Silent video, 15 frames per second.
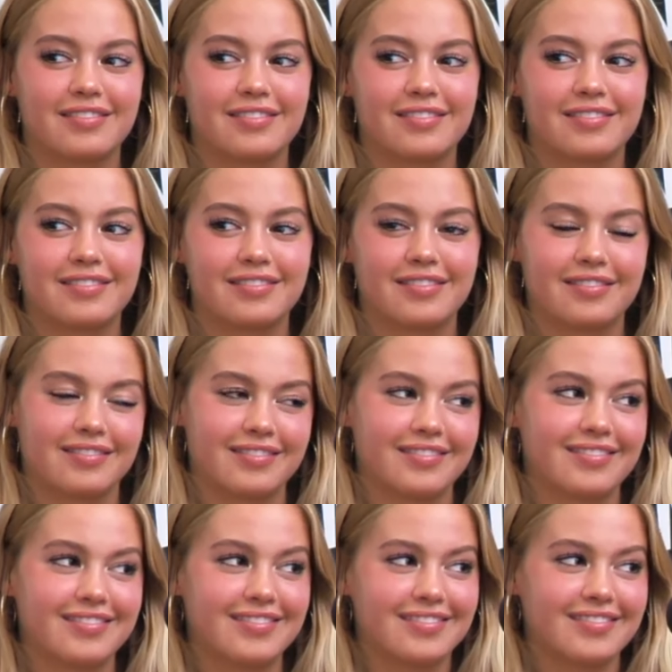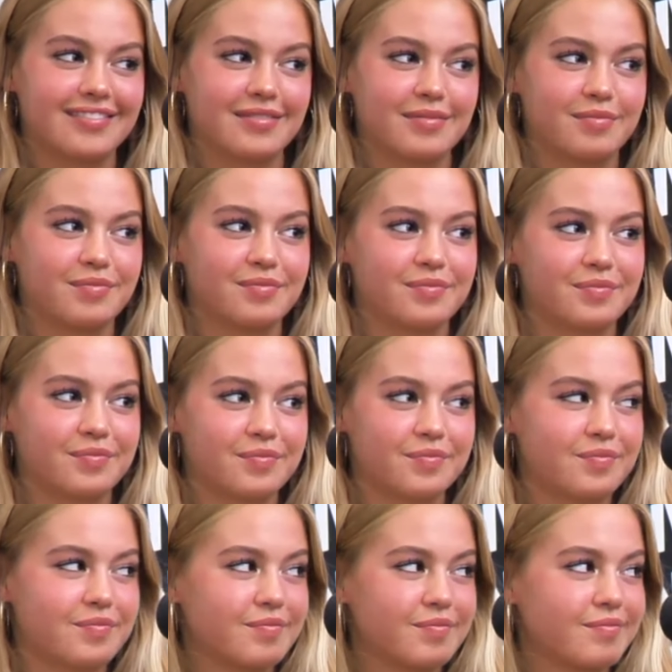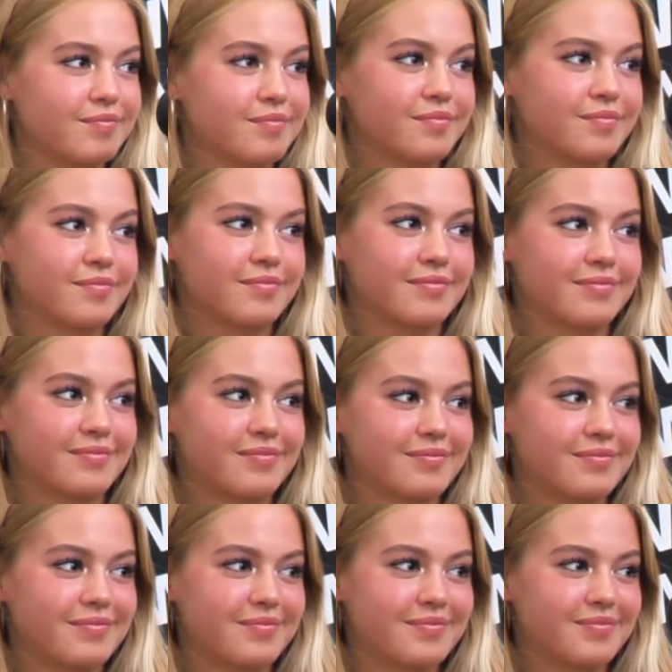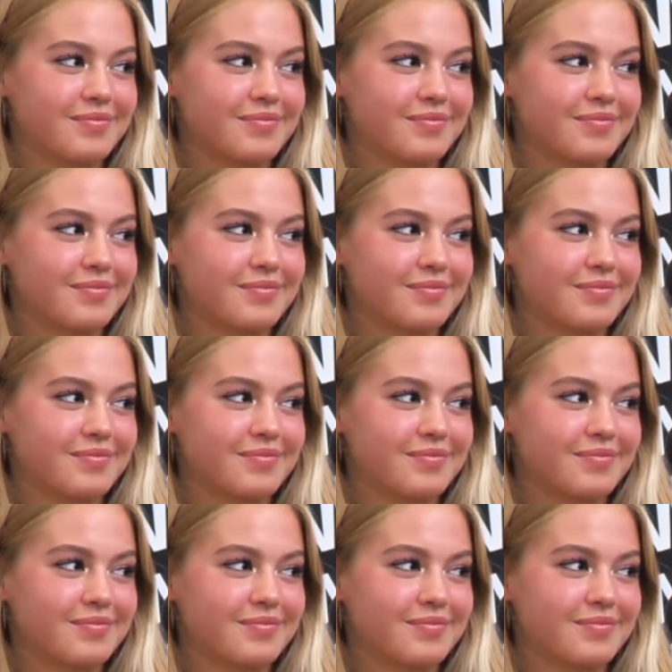[no speech]